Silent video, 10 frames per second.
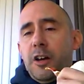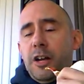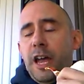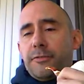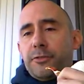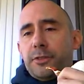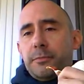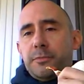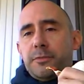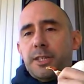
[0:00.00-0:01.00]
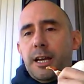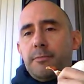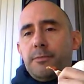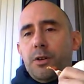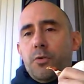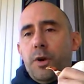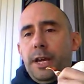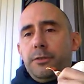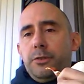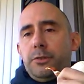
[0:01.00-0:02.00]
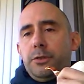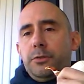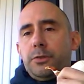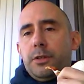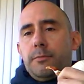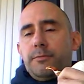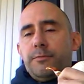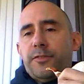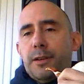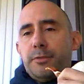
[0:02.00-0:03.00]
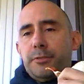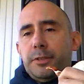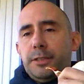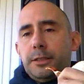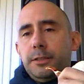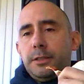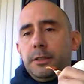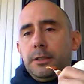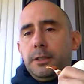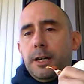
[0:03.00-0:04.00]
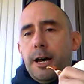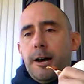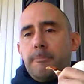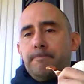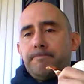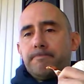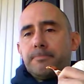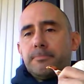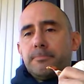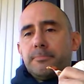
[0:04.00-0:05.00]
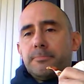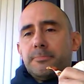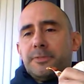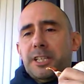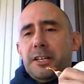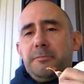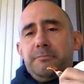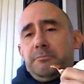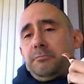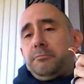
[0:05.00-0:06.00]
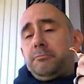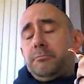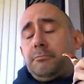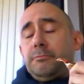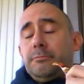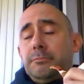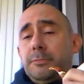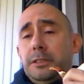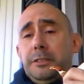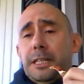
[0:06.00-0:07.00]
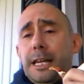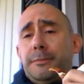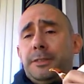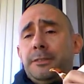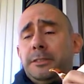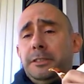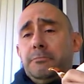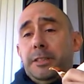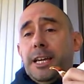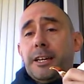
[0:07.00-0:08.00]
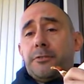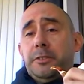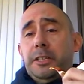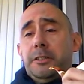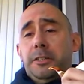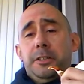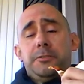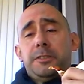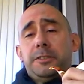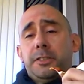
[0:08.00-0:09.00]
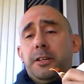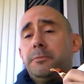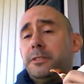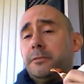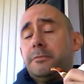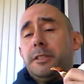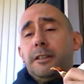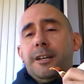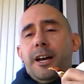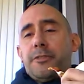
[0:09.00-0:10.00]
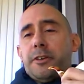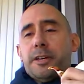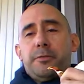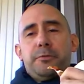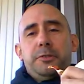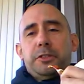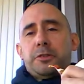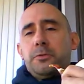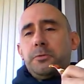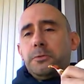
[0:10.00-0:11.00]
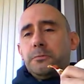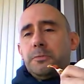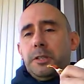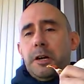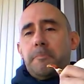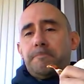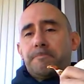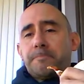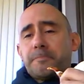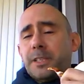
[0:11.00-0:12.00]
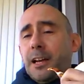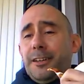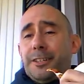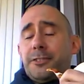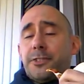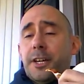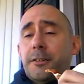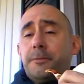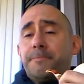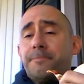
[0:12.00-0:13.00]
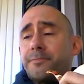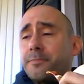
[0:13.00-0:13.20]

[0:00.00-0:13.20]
uh, after some time away due to some family reasons, um, said in his absence, he, he actually hit 100 subs, and I thought that was really cool. Um, I like his channel.